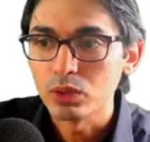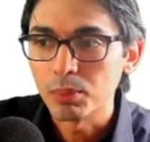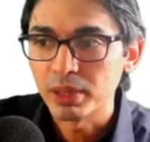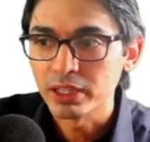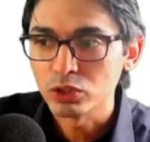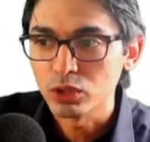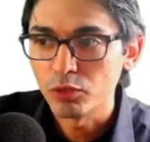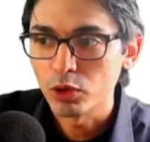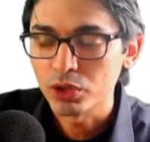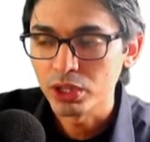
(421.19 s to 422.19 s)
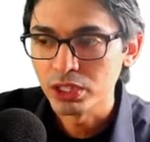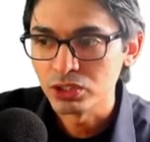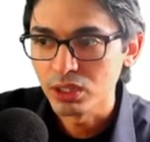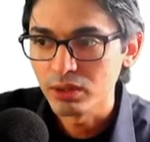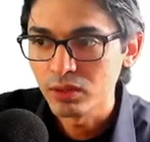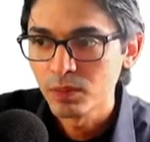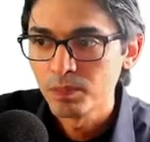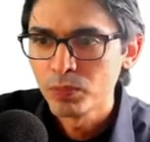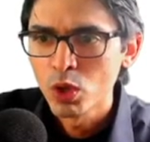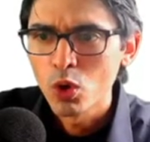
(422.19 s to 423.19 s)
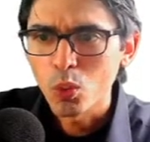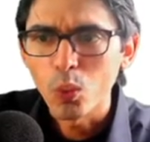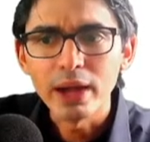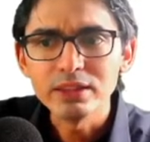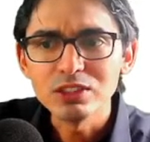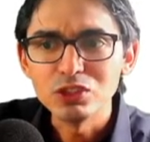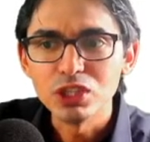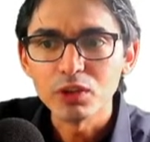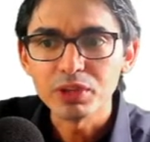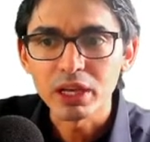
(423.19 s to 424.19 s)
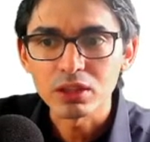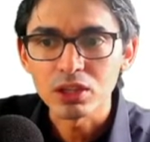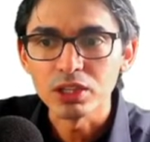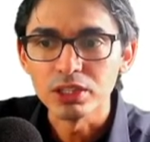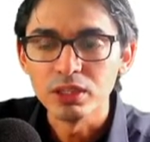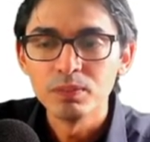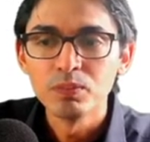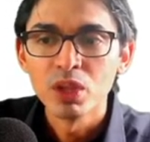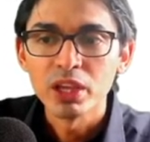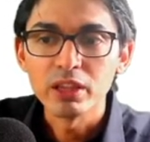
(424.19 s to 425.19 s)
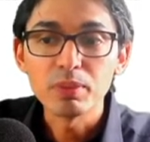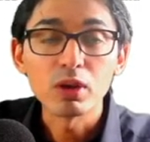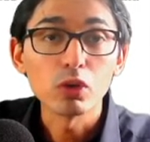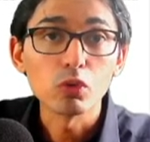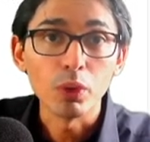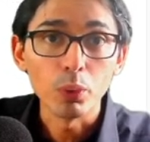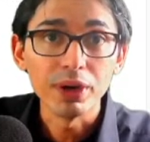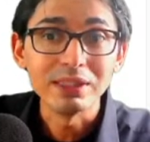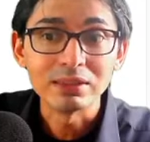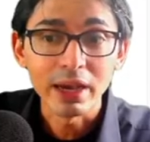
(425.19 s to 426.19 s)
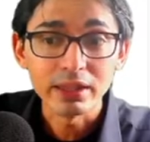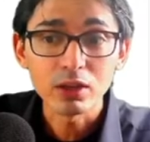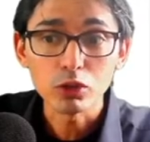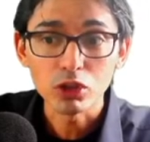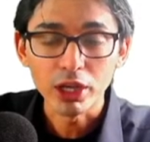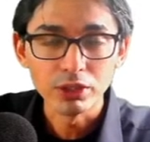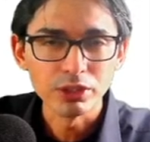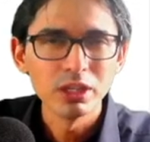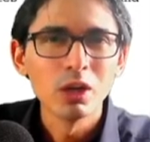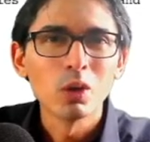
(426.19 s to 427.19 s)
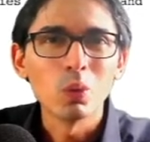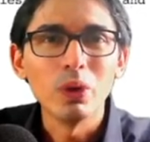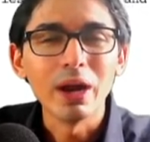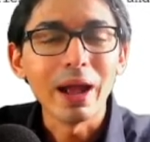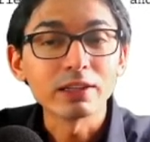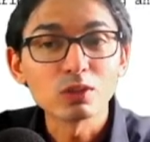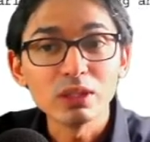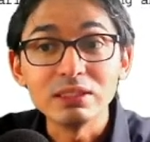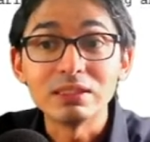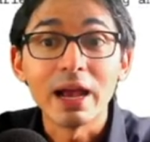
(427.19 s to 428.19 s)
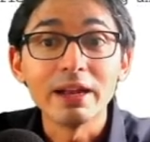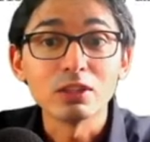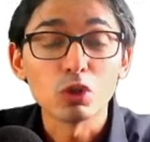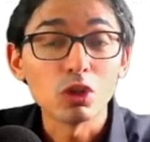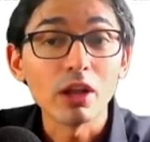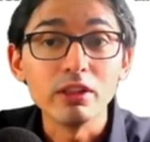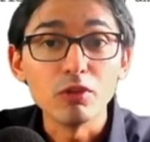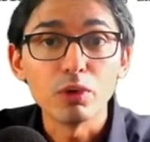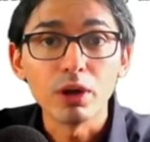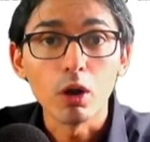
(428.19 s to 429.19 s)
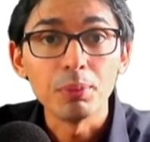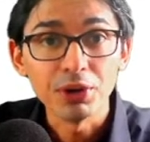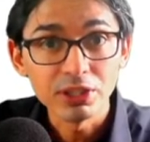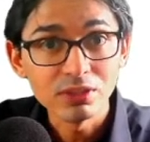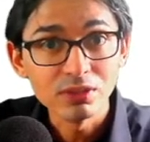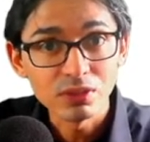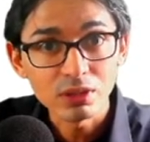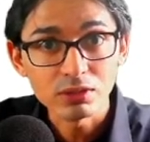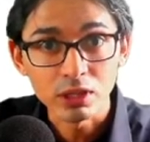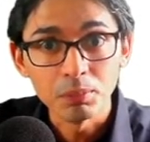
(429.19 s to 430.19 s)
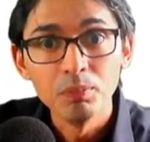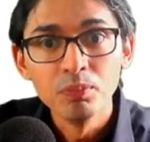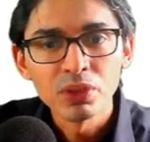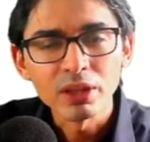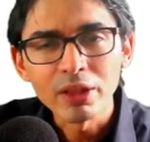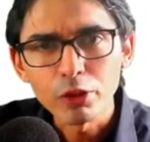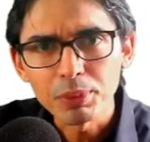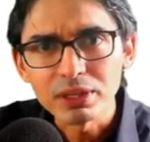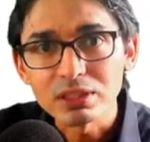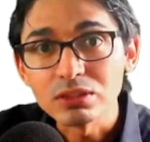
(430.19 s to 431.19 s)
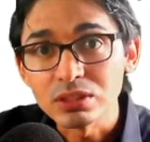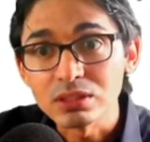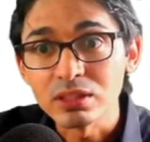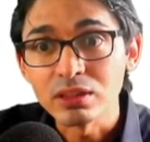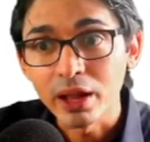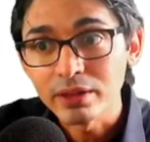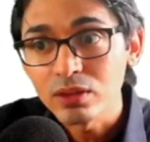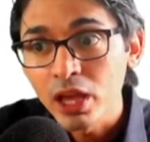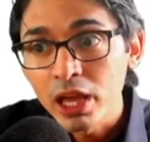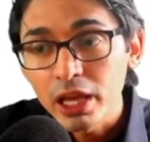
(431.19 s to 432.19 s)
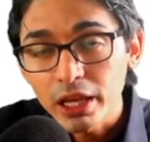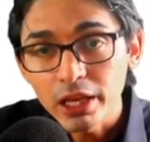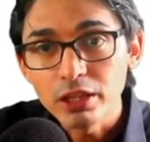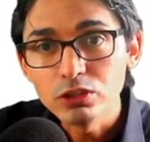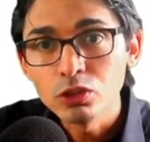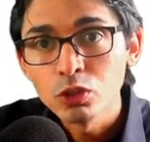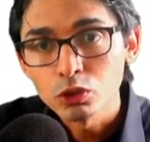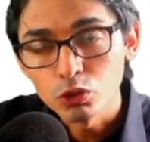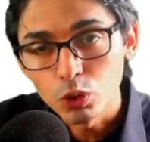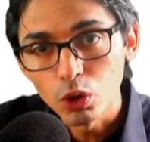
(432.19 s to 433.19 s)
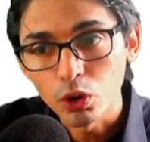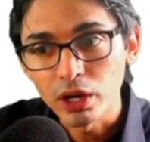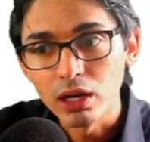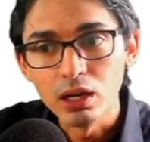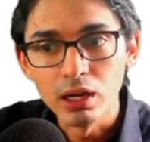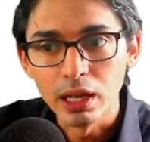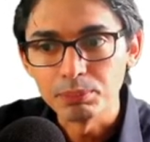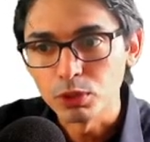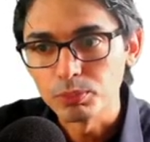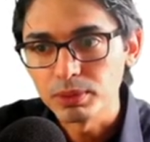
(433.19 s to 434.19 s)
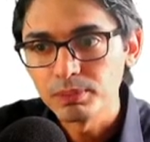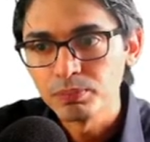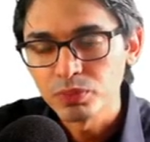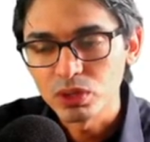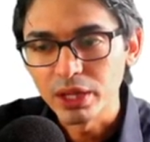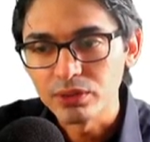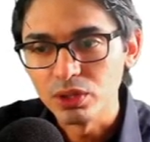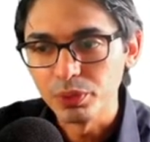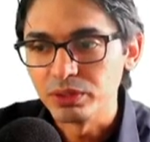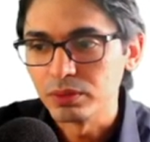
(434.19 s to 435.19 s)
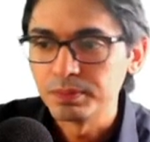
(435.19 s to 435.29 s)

application default credentials. Why this Jovian here? It's because when we're inside the container, we're actually inside a totally different operating system than the operating system that is in your local laptop. That is the reason.